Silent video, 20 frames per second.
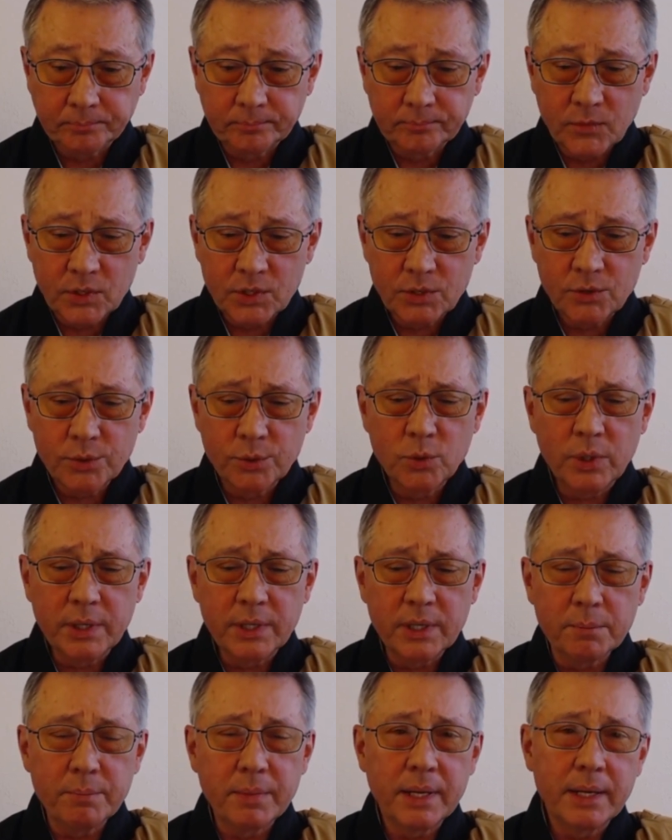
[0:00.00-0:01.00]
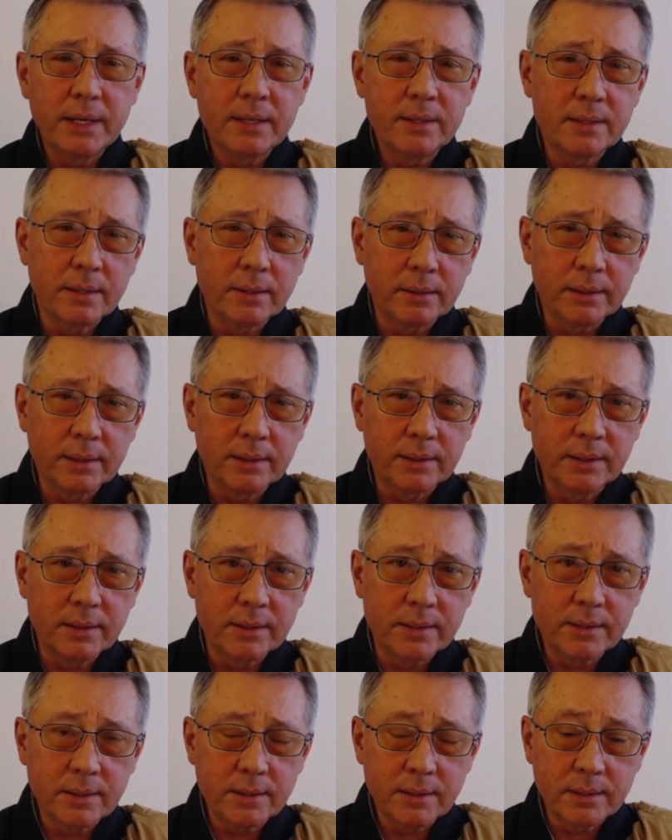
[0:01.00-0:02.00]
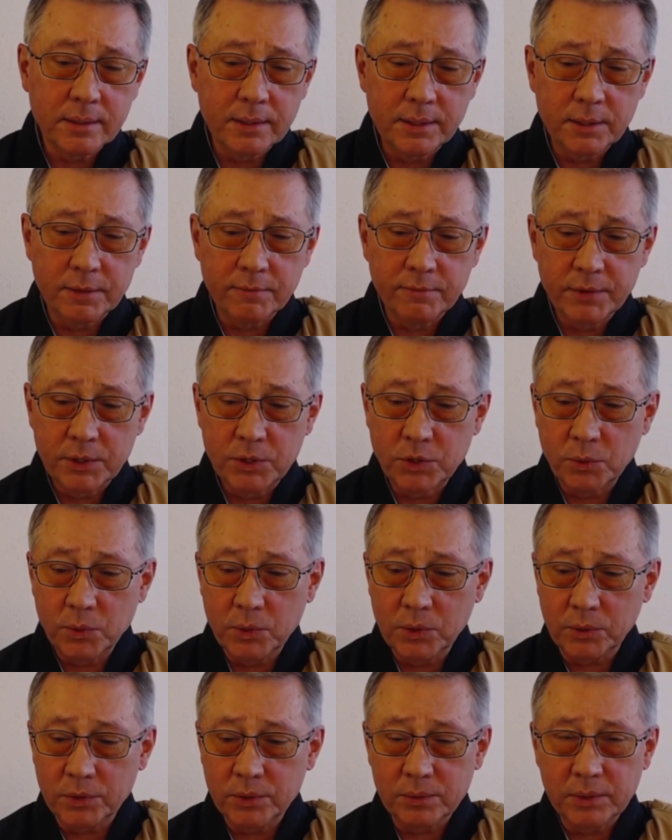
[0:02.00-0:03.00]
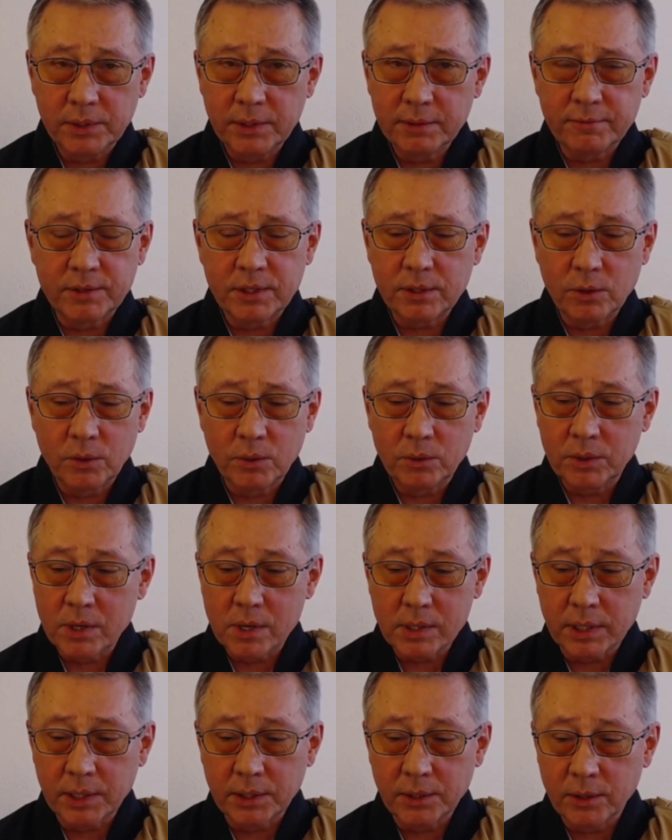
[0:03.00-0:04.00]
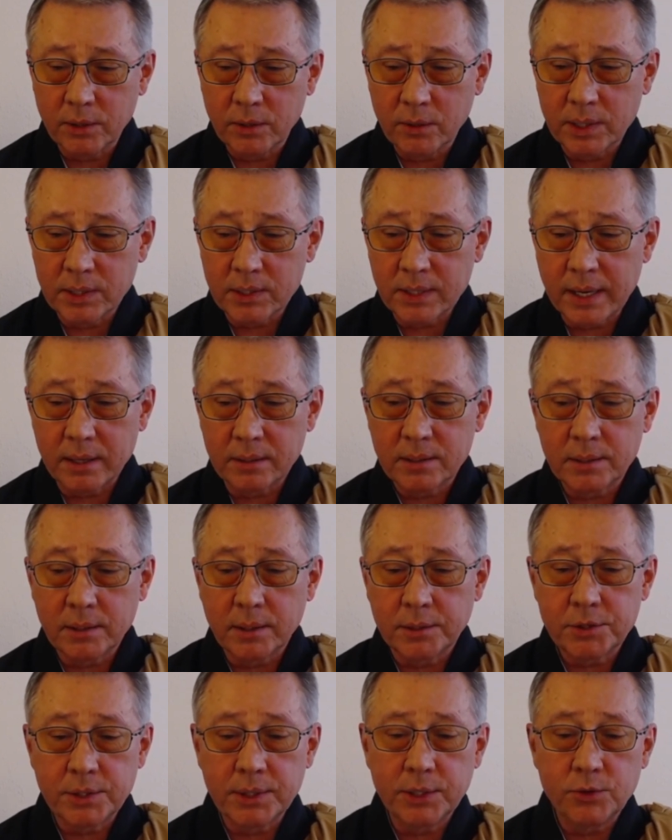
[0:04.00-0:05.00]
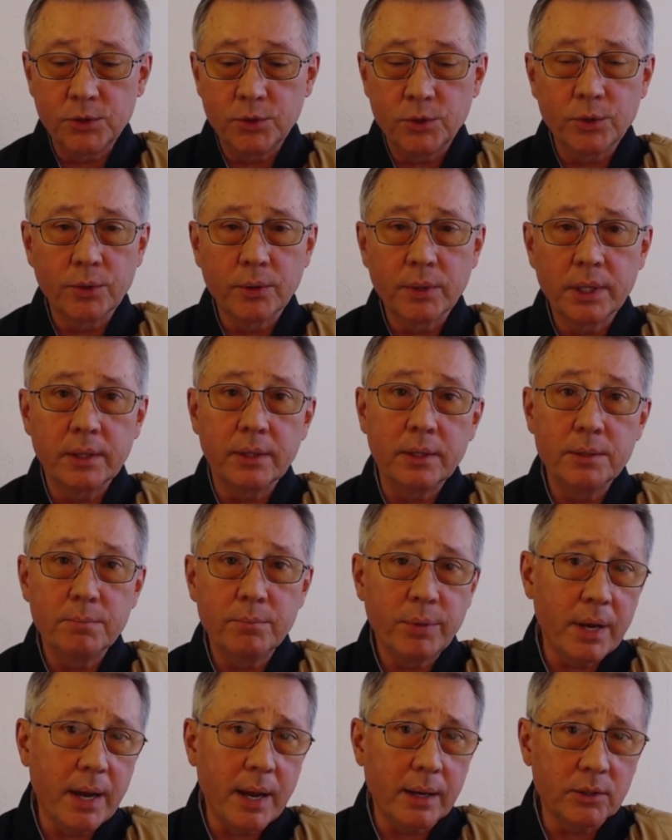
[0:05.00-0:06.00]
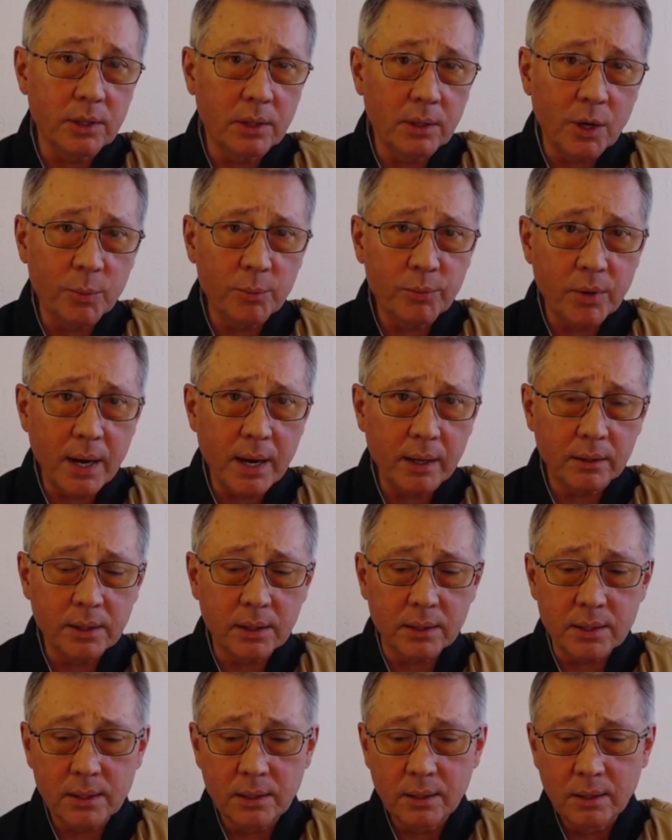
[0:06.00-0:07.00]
It's truly amazing that this individual who lived so long ago has had such an enduring impact on our practice.